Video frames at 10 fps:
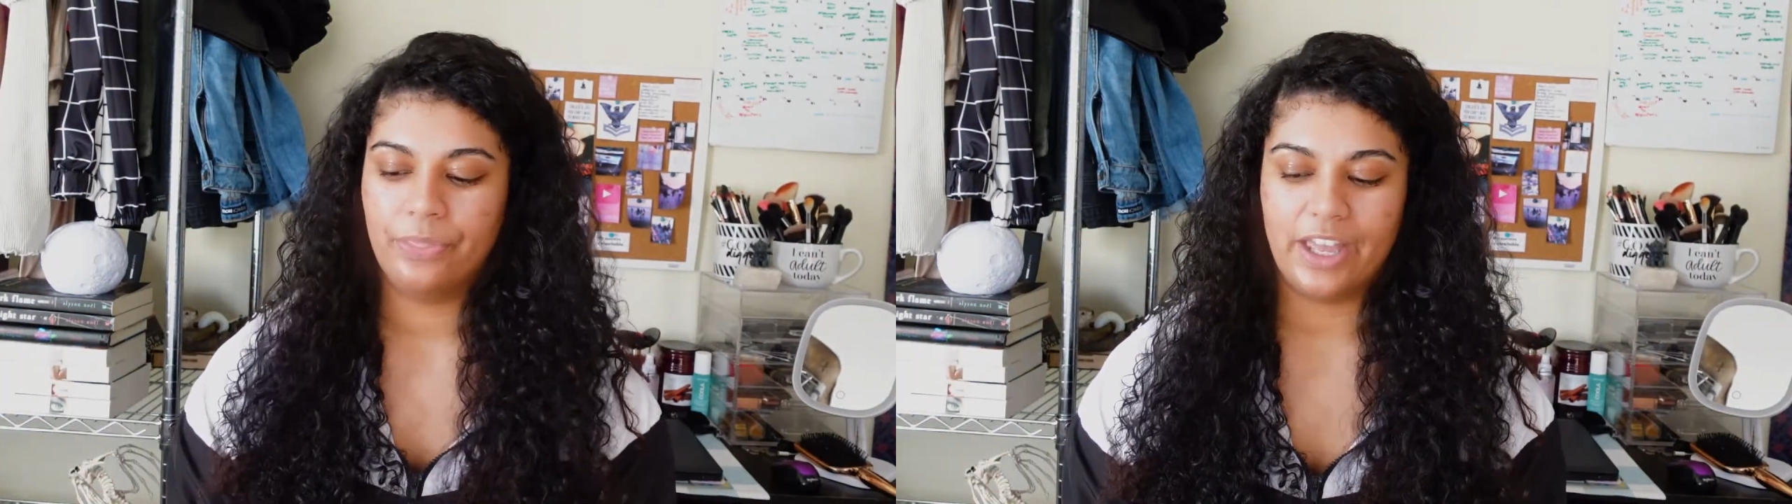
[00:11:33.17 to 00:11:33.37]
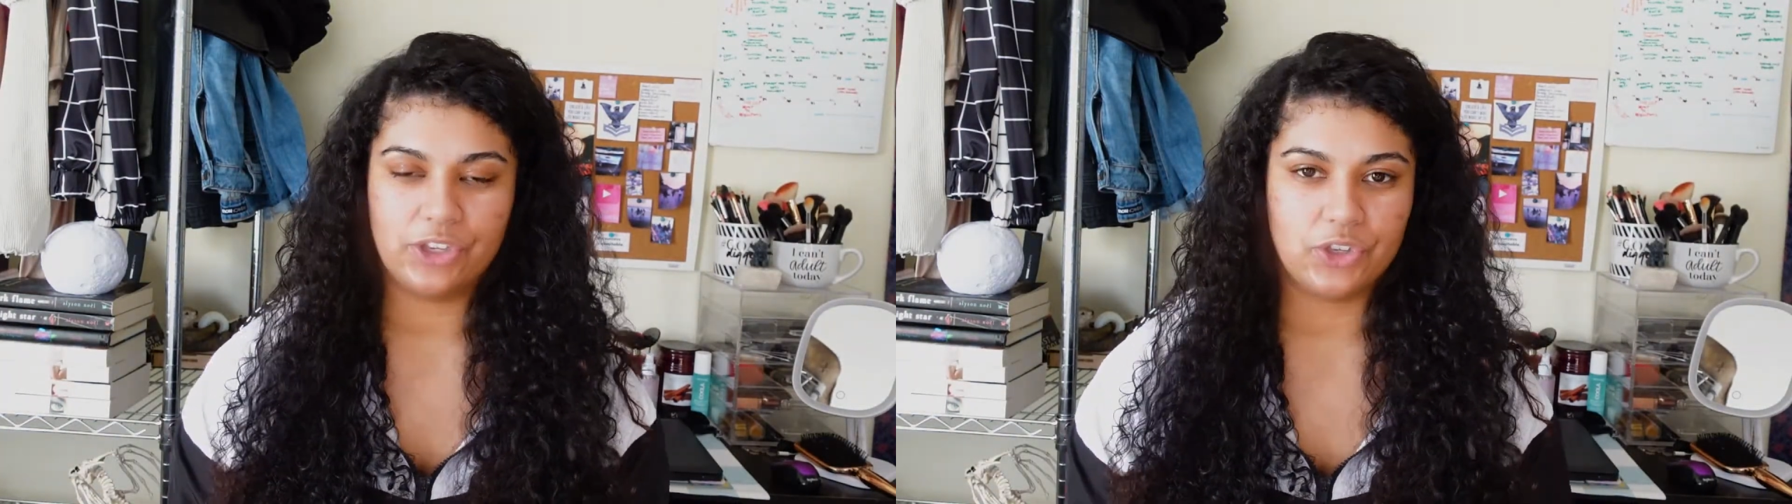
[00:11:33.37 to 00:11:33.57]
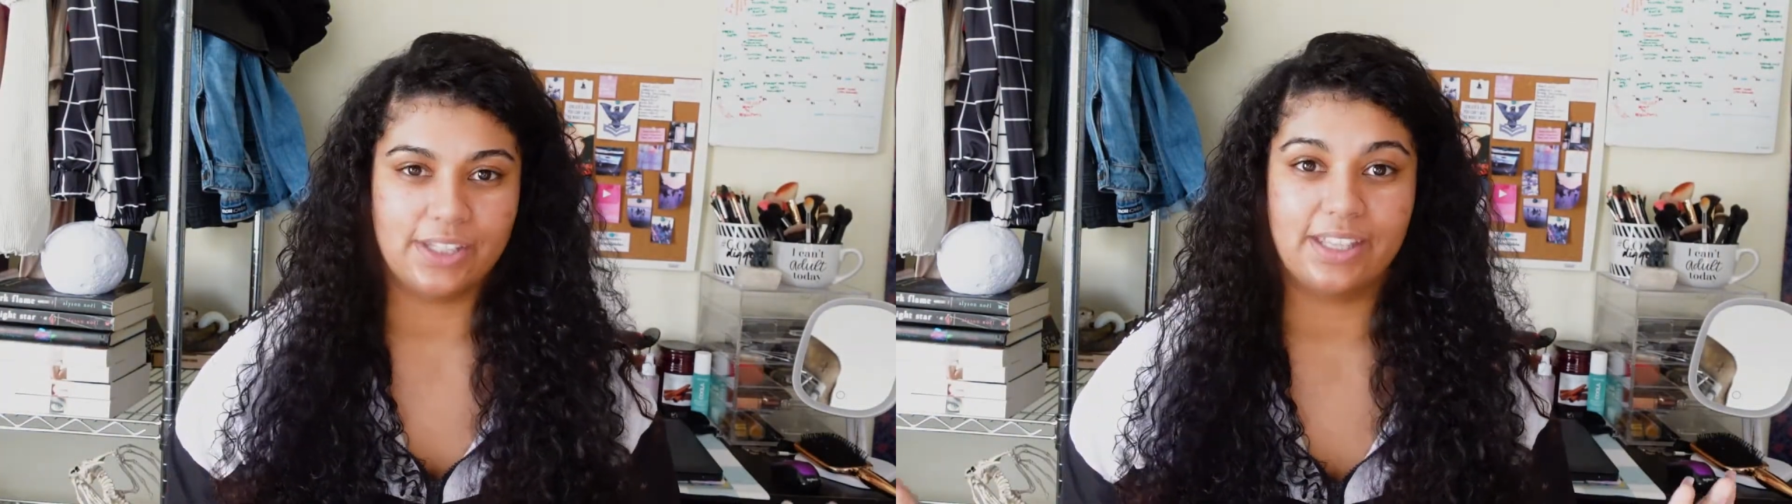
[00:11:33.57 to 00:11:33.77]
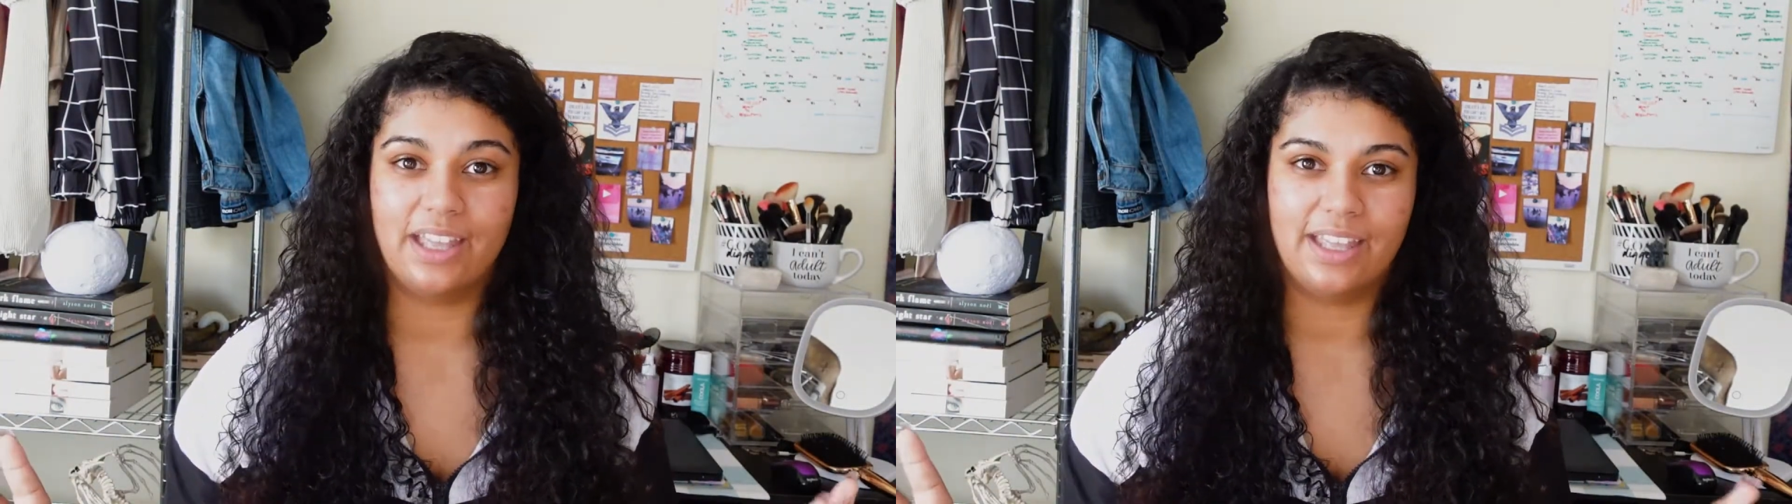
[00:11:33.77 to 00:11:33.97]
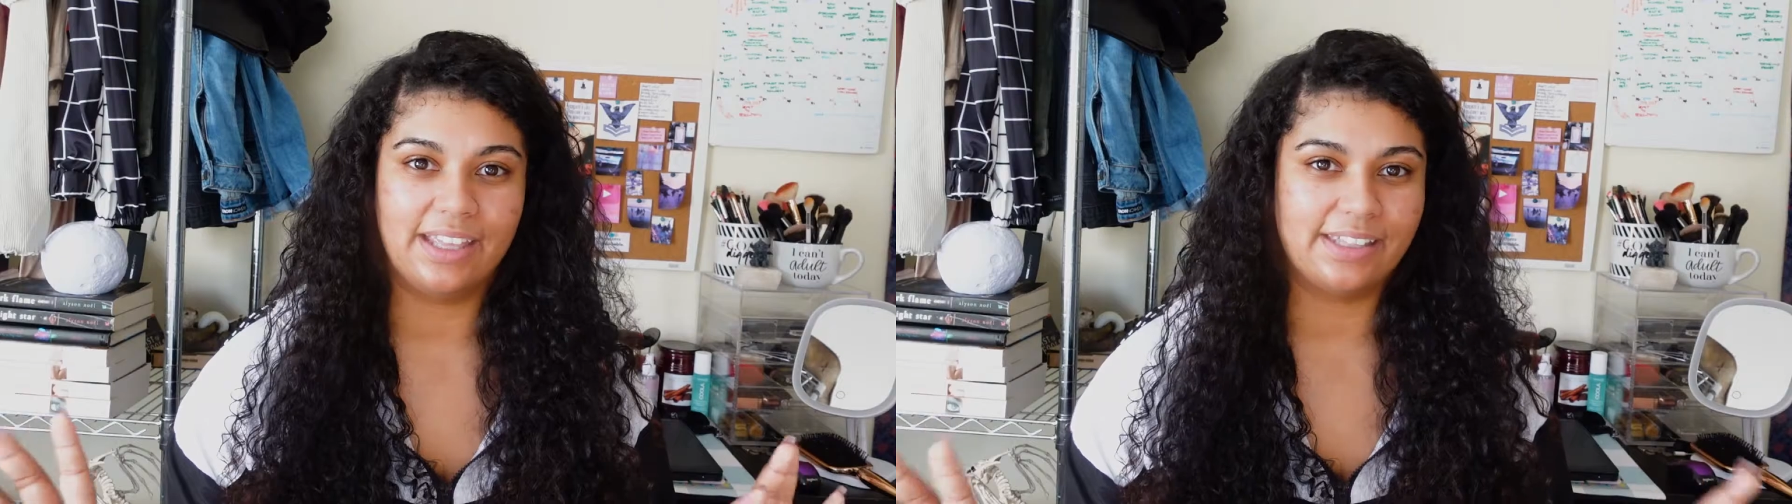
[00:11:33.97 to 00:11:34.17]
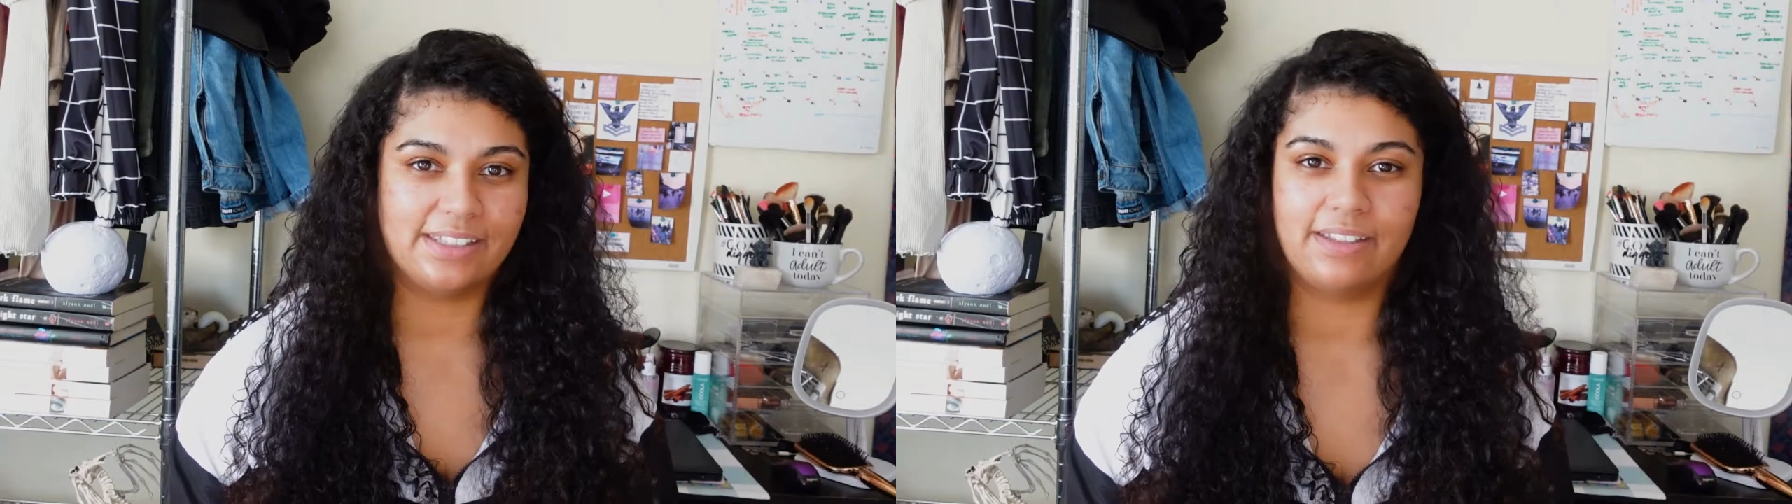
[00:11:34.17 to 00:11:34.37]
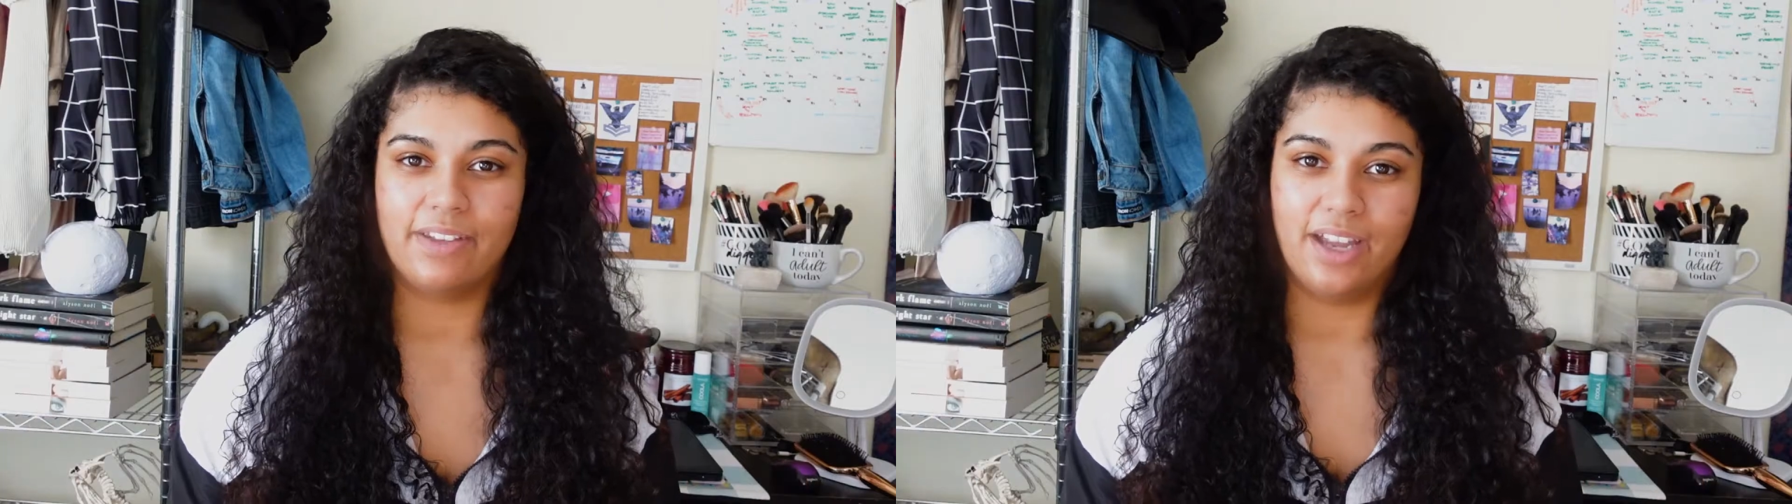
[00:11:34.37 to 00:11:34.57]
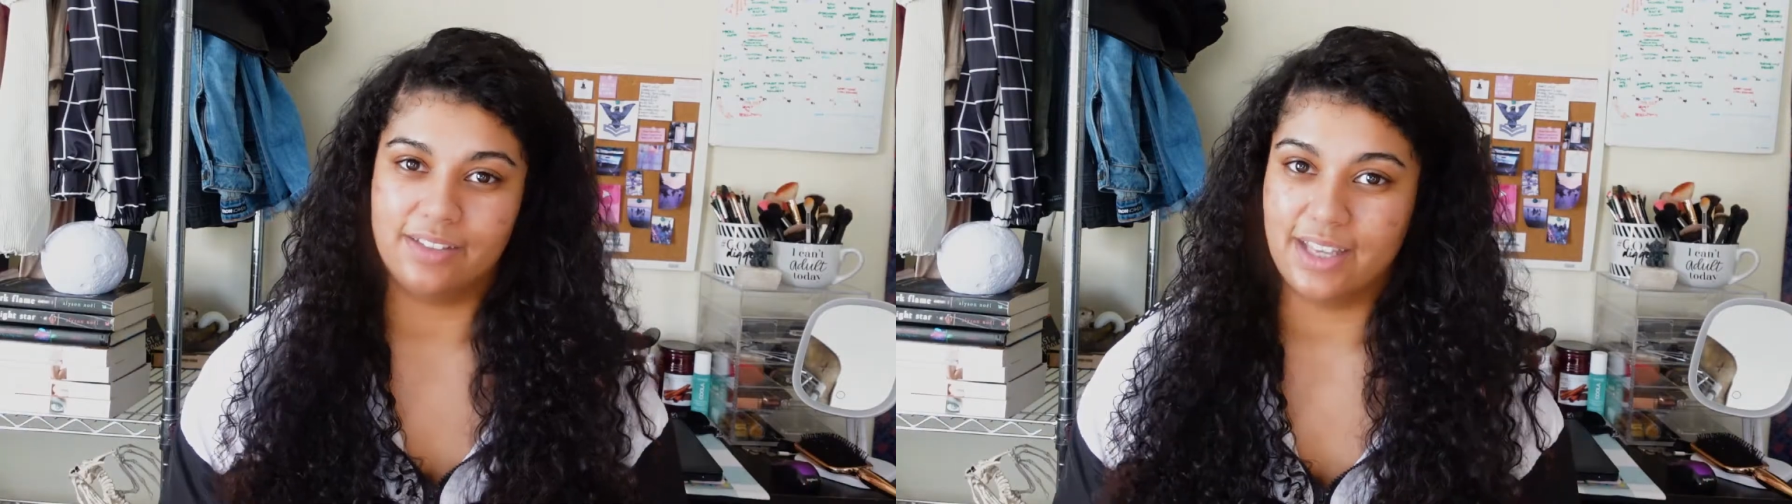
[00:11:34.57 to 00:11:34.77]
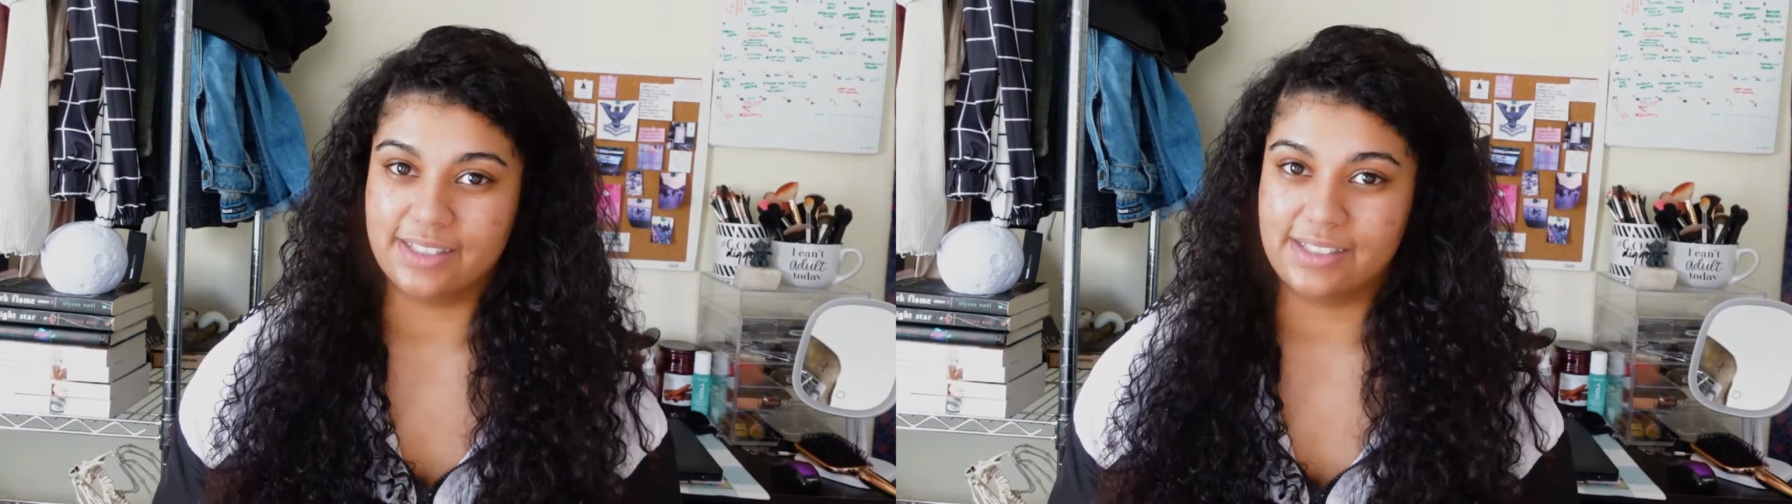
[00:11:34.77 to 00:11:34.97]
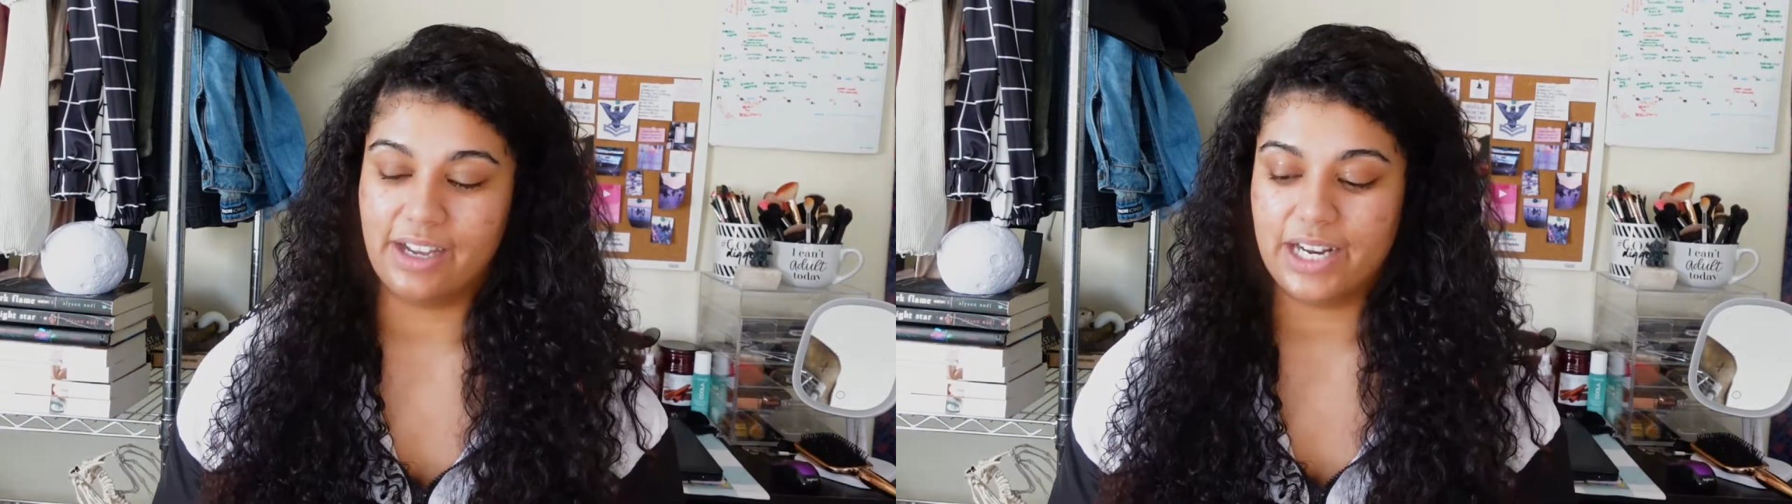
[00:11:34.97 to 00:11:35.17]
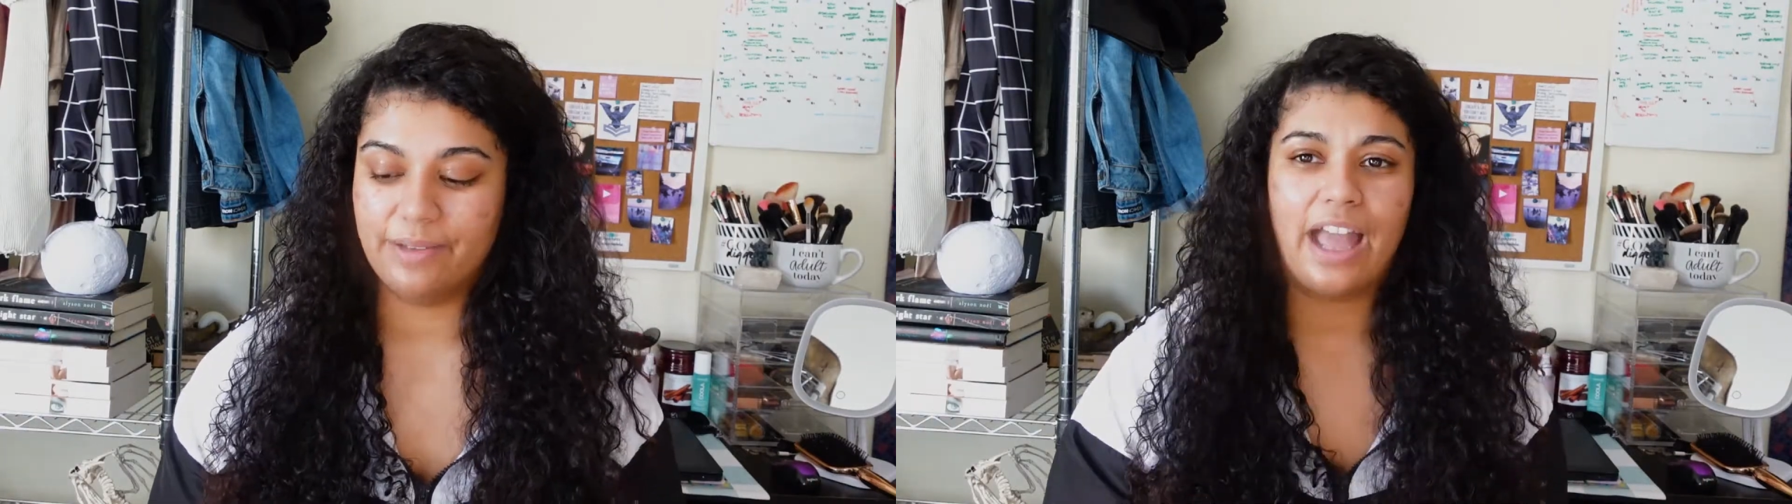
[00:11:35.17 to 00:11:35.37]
That's just excessive and unnecessary.